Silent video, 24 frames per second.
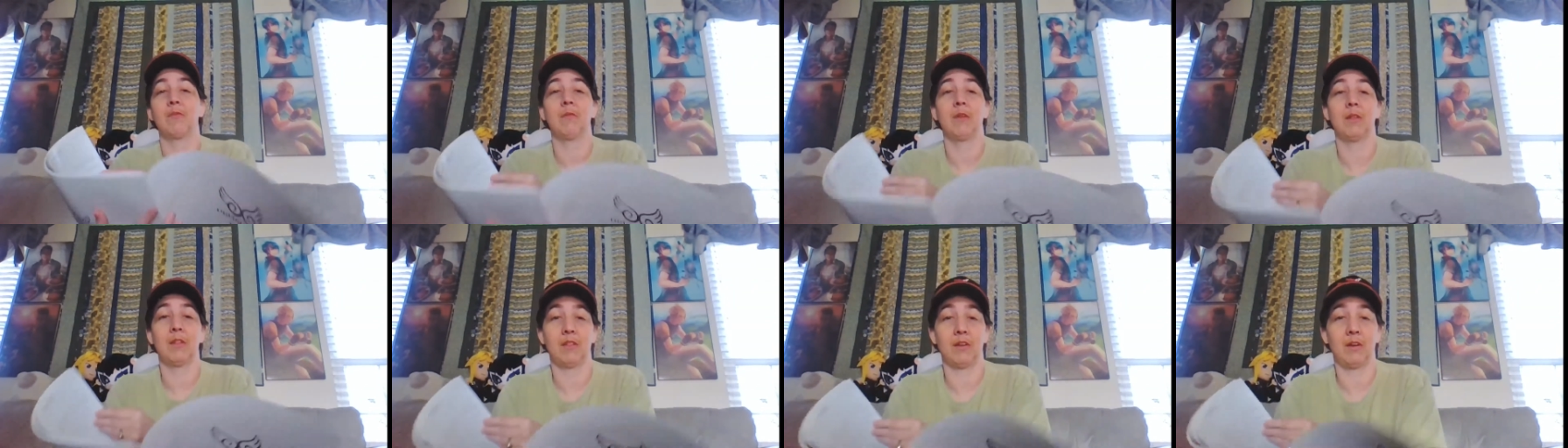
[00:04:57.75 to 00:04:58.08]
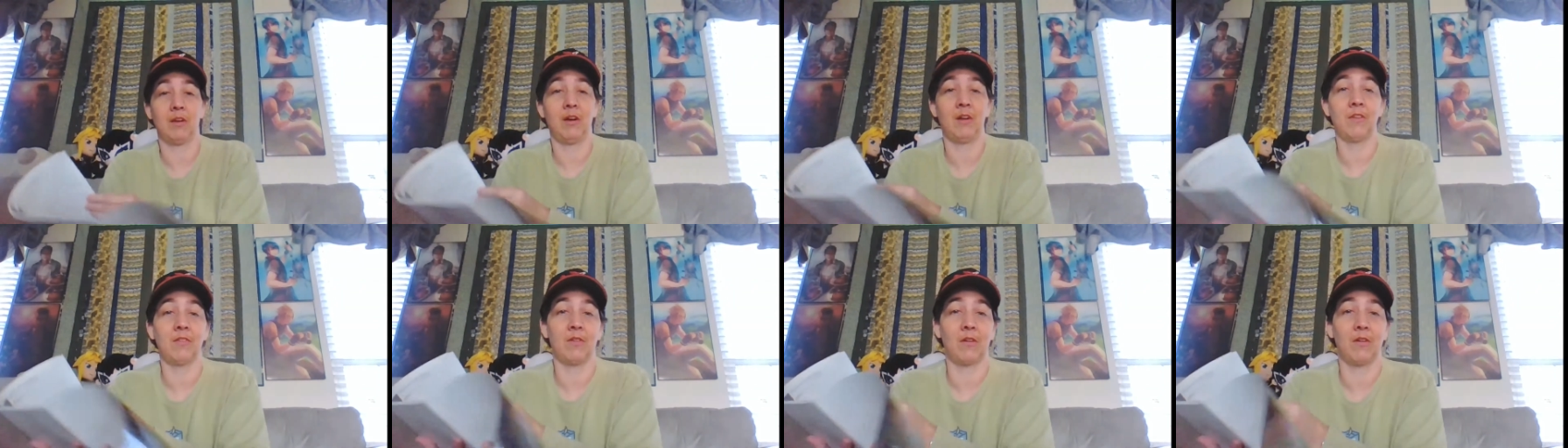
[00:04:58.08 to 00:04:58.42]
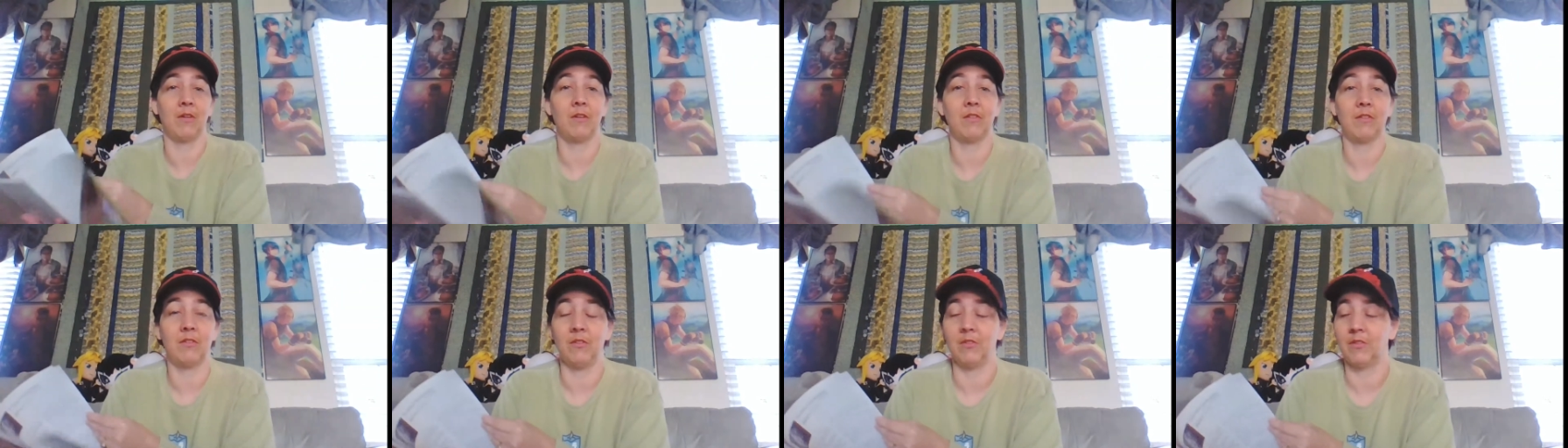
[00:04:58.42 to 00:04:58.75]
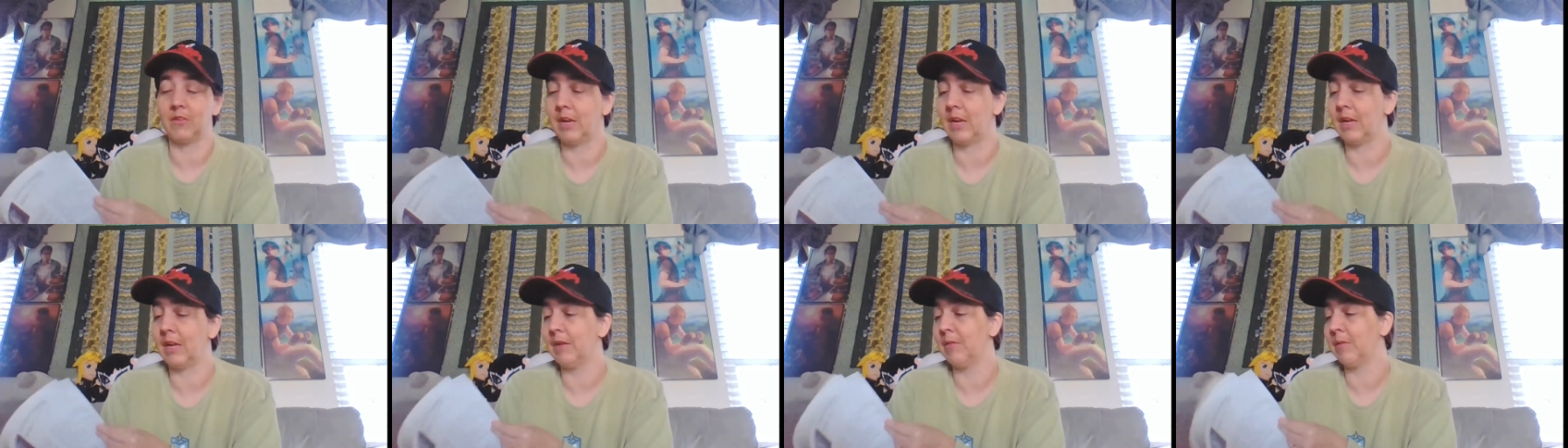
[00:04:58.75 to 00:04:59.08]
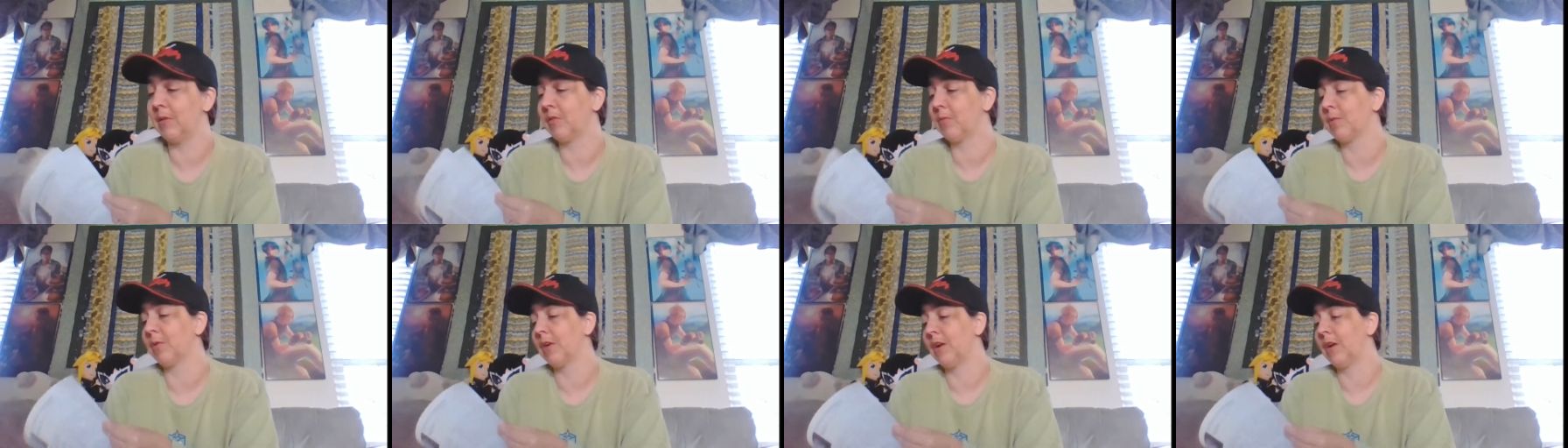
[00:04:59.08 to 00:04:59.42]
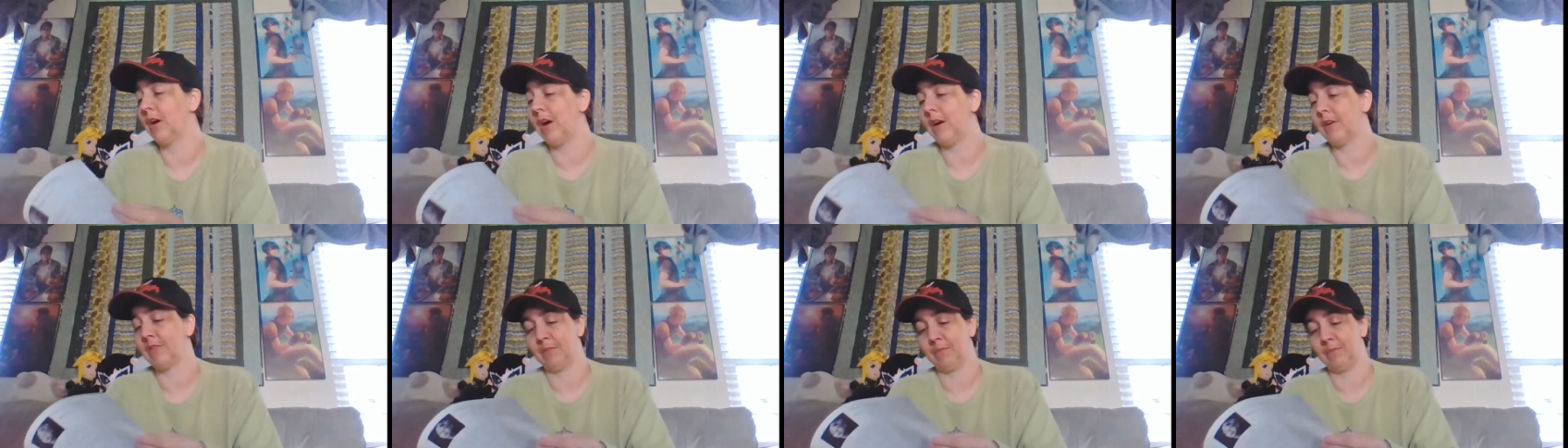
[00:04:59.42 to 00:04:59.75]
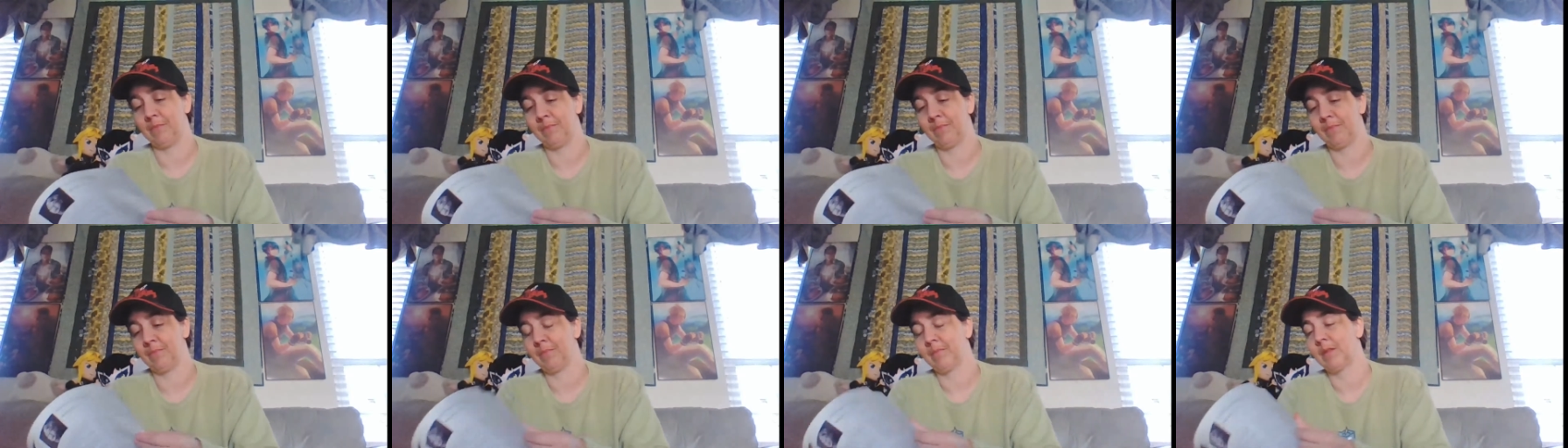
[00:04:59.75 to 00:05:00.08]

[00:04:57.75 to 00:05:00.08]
at the concert Tuesday night. It was pretty awesome.